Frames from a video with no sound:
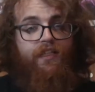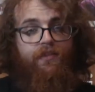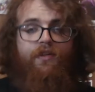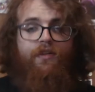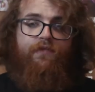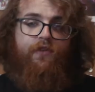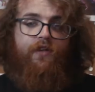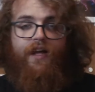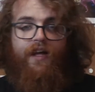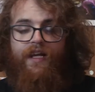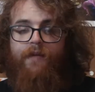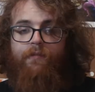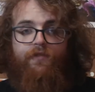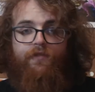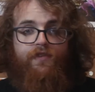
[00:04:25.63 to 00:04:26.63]
Even if you're not
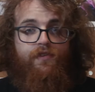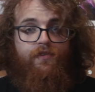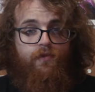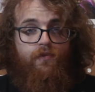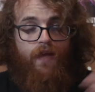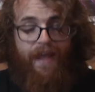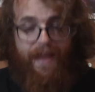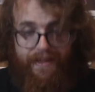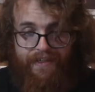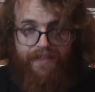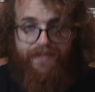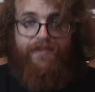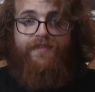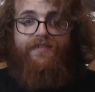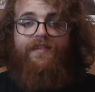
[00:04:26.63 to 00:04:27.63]
able to do any
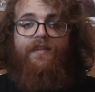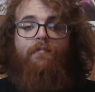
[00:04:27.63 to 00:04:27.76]
of this,